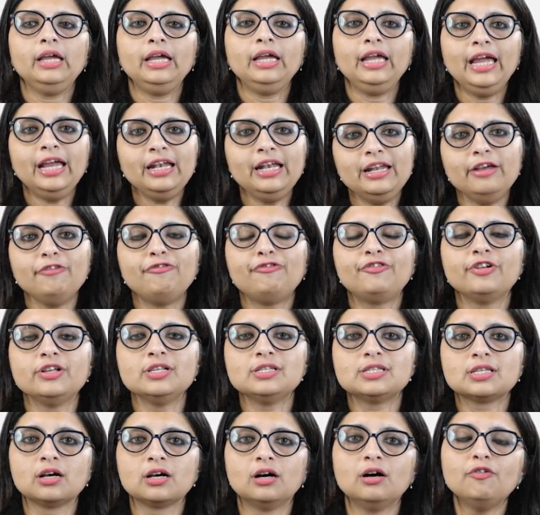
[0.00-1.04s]

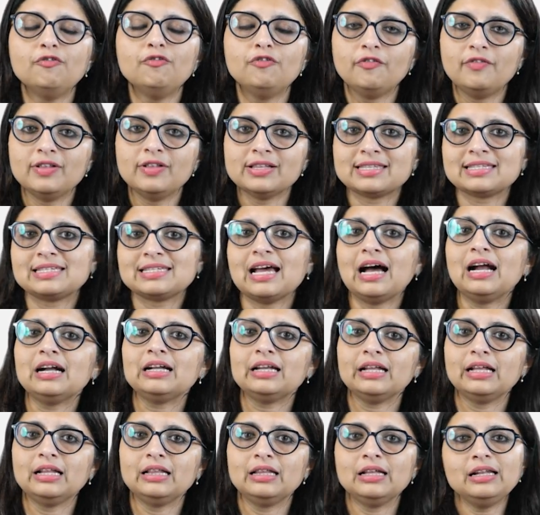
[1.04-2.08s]
Indifference curve we will start
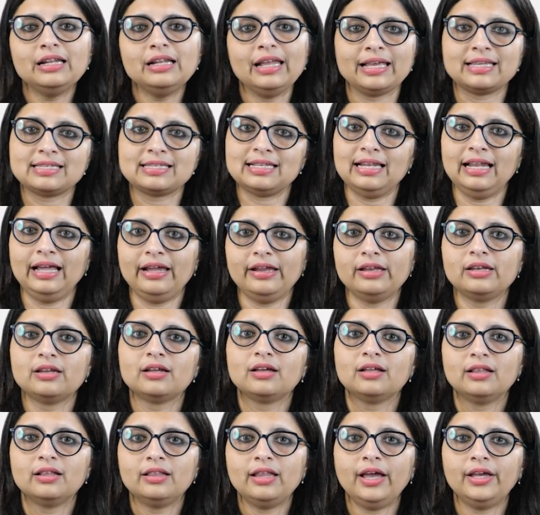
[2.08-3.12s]
in the next slide.
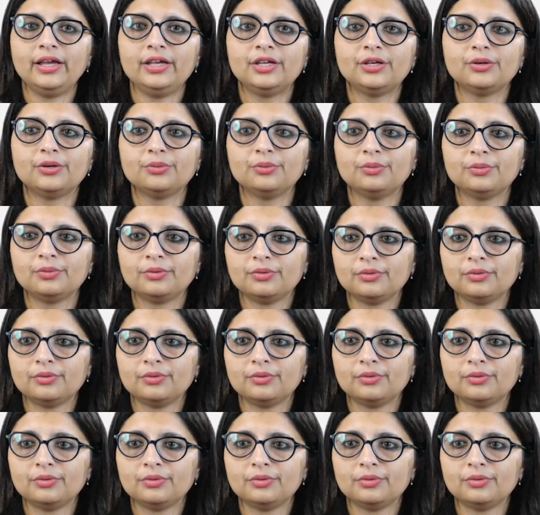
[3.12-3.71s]
Thank you.